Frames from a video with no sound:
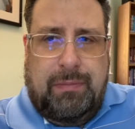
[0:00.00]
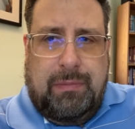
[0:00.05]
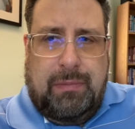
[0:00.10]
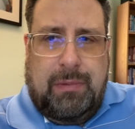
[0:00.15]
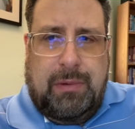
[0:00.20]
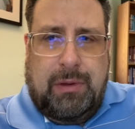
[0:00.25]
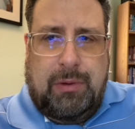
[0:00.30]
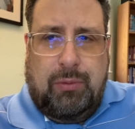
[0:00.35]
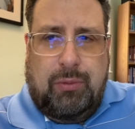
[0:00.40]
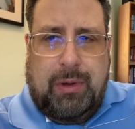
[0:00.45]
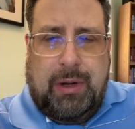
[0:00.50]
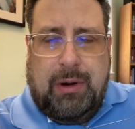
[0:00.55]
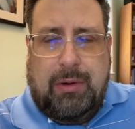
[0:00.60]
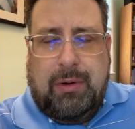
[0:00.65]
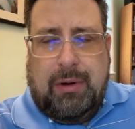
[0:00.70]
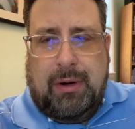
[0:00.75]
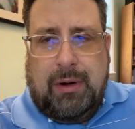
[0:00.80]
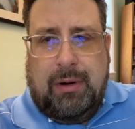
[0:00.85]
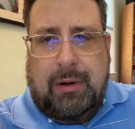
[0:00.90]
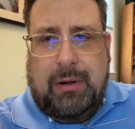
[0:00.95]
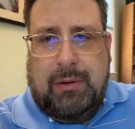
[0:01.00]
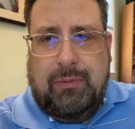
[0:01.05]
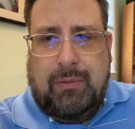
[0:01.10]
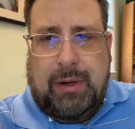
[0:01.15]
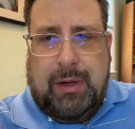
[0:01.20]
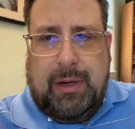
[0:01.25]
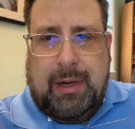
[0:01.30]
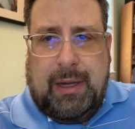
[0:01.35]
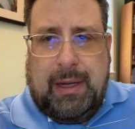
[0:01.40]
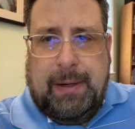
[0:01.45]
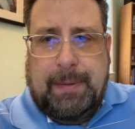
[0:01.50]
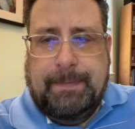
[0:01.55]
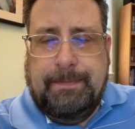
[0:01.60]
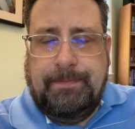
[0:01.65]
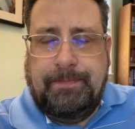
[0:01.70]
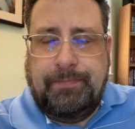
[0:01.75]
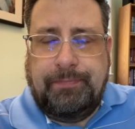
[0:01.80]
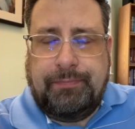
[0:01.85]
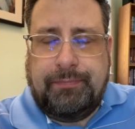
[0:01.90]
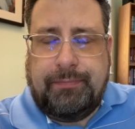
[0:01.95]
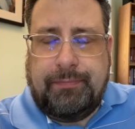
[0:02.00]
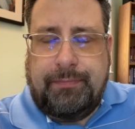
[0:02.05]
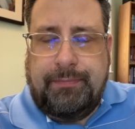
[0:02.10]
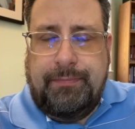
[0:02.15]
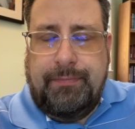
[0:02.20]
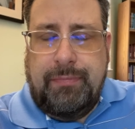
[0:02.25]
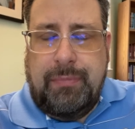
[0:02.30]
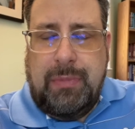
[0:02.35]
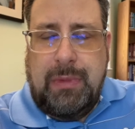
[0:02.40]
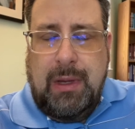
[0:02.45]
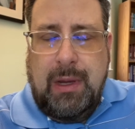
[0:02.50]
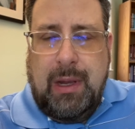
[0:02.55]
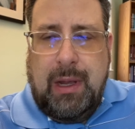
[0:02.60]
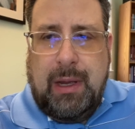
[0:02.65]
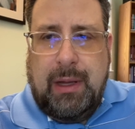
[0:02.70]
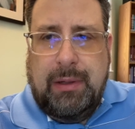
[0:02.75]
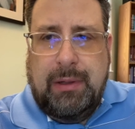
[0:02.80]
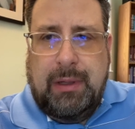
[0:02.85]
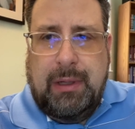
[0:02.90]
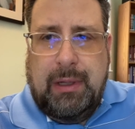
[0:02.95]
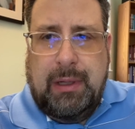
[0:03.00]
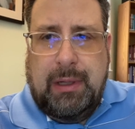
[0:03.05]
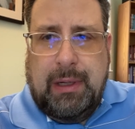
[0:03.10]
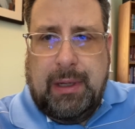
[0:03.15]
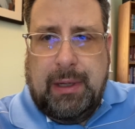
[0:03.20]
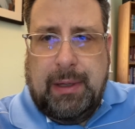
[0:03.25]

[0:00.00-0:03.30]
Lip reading: the widower and whatnot. And he